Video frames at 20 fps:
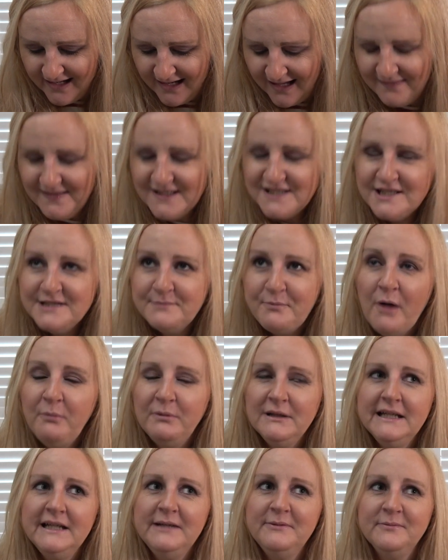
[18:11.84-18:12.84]
this is
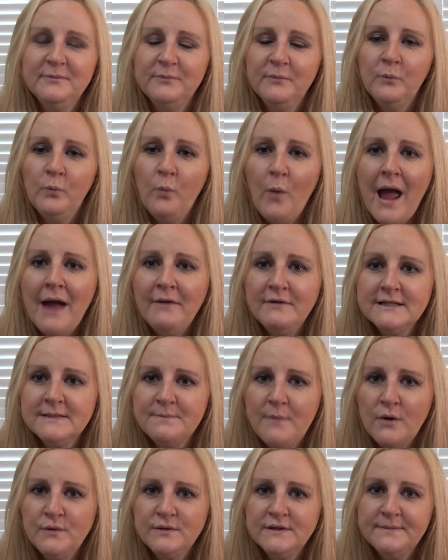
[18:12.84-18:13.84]
probably where it's
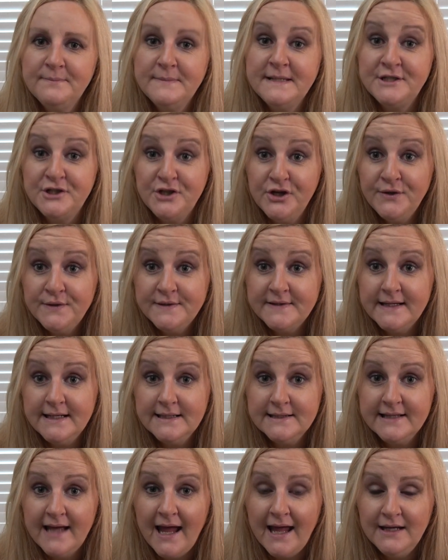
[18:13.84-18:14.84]
most misused
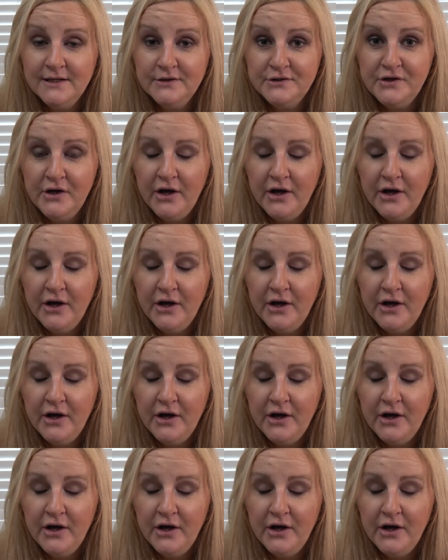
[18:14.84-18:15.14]
these days.